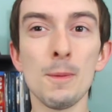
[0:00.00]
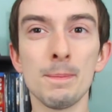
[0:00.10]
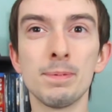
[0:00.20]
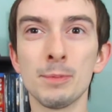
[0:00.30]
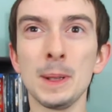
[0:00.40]

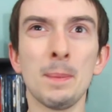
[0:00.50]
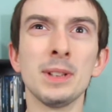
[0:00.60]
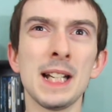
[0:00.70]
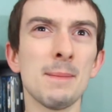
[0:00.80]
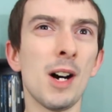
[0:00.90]
don't really
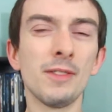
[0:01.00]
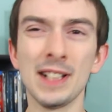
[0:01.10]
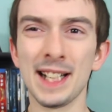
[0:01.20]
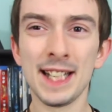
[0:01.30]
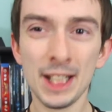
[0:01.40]
play him off
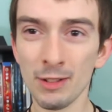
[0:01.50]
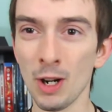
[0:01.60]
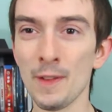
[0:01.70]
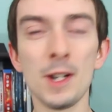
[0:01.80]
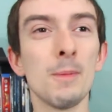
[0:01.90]
like a
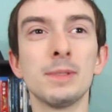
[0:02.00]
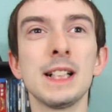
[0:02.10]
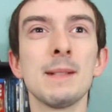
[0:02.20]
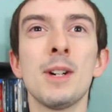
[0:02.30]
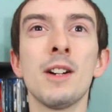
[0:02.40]
hero. They don't
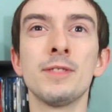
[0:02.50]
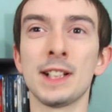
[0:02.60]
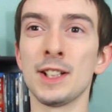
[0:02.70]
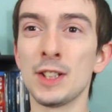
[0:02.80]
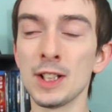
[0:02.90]
play him off
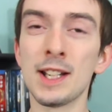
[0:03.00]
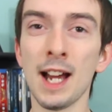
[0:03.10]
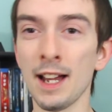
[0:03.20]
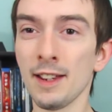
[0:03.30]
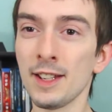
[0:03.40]
like a good
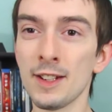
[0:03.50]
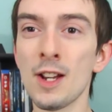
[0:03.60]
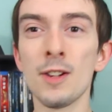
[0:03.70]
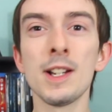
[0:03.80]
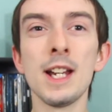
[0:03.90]
guy, you
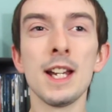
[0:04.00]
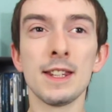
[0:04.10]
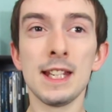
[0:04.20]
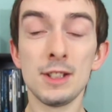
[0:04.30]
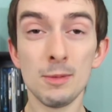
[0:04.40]
know?
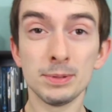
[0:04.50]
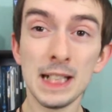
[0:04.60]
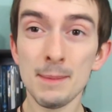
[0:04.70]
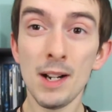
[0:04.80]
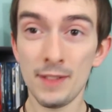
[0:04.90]
They do
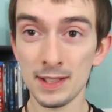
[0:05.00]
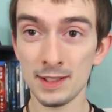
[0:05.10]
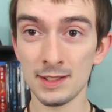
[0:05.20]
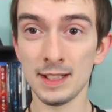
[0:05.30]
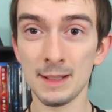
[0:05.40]
play him off as
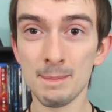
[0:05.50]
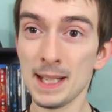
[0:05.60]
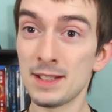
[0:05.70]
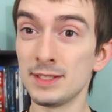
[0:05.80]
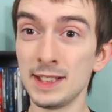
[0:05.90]
this, like,
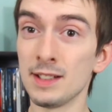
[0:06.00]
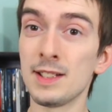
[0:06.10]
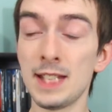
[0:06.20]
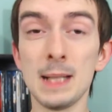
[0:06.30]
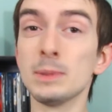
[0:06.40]
mentally
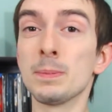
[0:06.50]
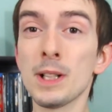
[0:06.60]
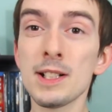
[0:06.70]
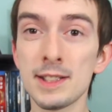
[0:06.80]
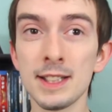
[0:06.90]
unstable
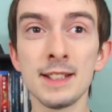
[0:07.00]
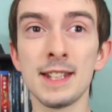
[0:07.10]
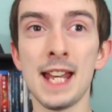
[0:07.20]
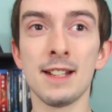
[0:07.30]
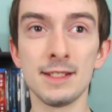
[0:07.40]

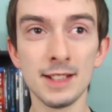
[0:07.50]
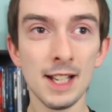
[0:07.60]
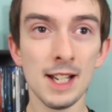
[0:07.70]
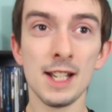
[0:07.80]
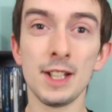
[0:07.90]
person that,
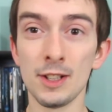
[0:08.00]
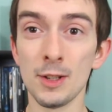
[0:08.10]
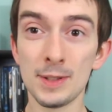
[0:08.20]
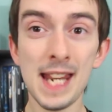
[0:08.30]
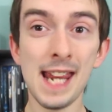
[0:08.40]
you
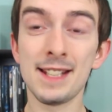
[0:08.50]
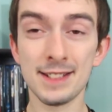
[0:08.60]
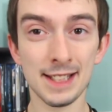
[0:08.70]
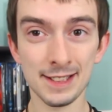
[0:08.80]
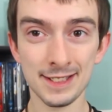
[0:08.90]
know,
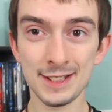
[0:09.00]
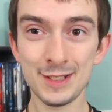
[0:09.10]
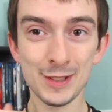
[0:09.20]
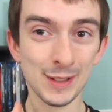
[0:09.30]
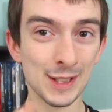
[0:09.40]
takes things
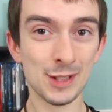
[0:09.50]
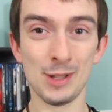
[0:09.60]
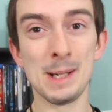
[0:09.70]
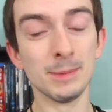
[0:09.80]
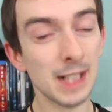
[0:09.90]
to
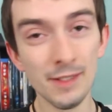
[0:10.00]
extreme